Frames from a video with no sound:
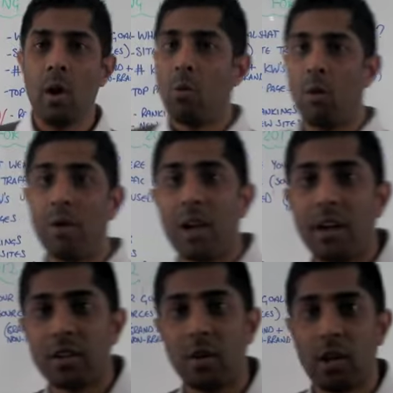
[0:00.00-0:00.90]
what we'd
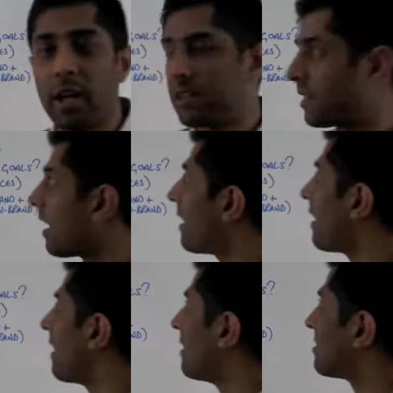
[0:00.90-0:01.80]
like to look at
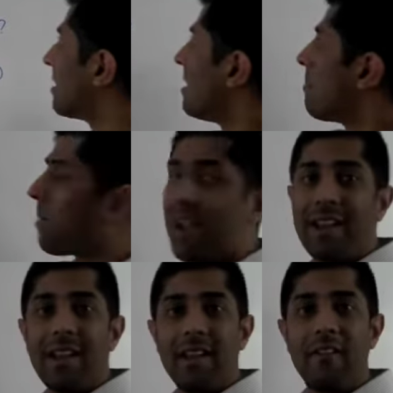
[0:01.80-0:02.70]
today is
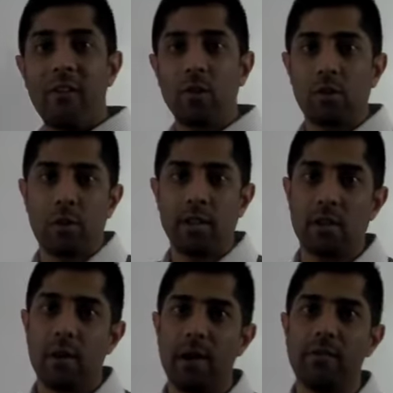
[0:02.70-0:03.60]
planning for
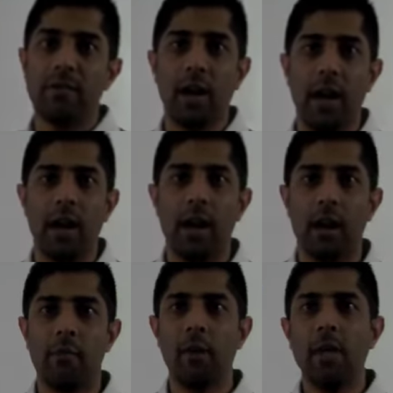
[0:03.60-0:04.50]

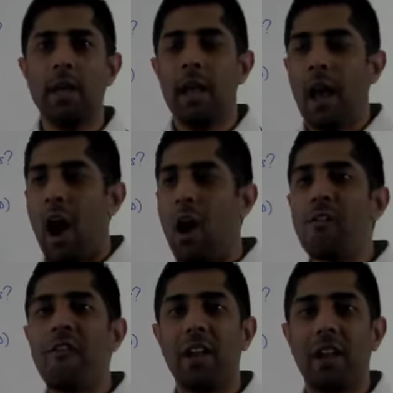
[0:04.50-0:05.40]
2012.
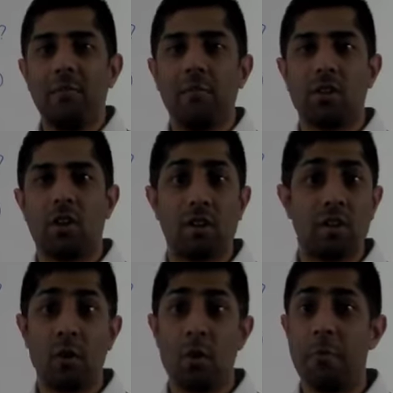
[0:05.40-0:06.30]
Hopefully, majority
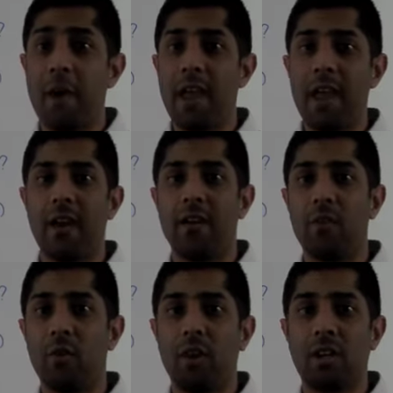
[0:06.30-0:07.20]
of you may have
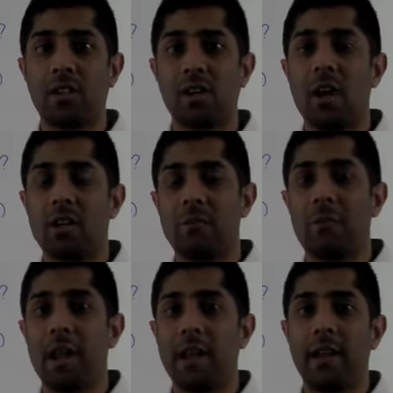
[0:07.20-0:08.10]
already started
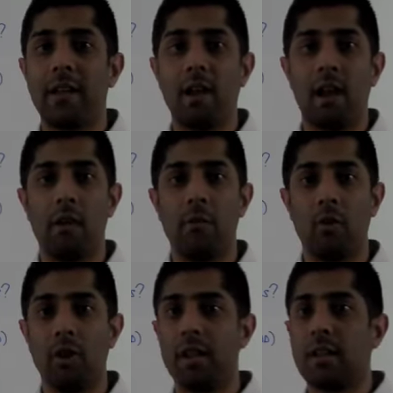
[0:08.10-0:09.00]
planning,
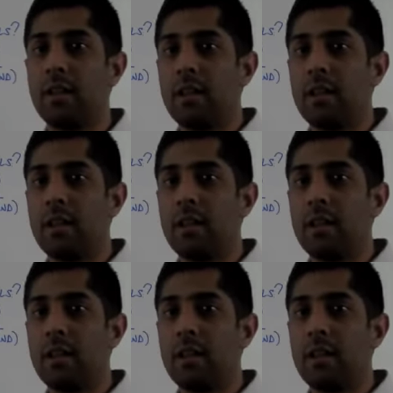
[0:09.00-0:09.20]
already